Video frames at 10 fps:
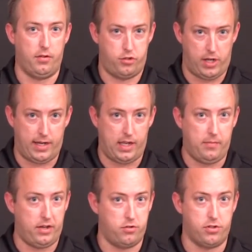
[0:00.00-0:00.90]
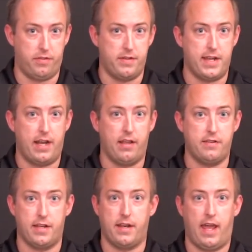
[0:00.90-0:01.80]
checking, making sure the data
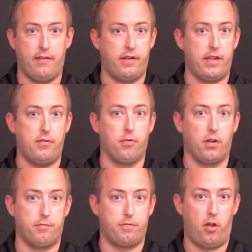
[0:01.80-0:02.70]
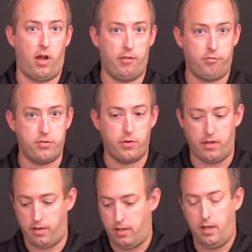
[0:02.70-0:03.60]
didn't have any real flaws to
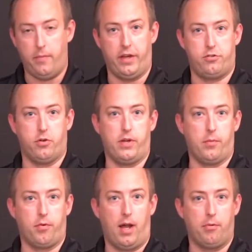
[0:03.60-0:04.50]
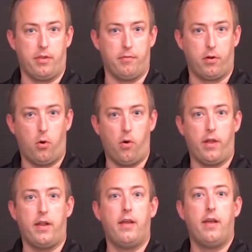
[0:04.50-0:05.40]
it, making sure we could properly record
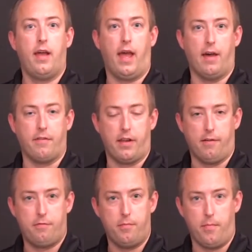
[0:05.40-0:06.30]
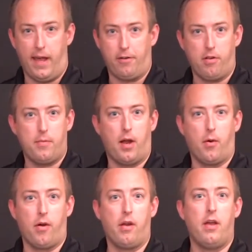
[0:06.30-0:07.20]
it, have enough battery
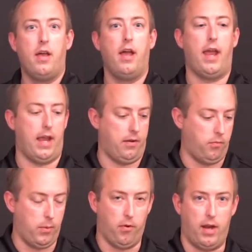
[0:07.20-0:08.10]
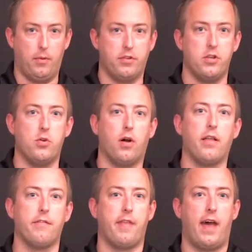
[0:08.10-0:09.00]
power, and we were able to do
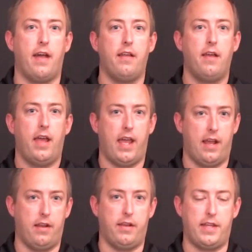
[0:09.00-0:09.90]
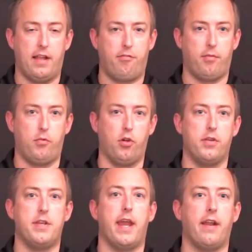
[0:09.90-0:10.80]
all of that and get some
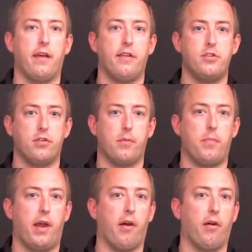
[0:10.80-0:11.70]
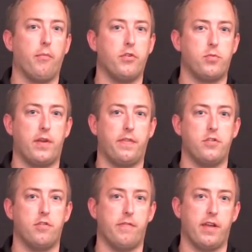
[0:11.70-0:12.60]
good data to compare between the
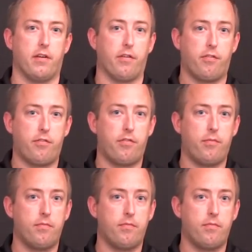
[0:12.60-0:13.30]
two vehicles.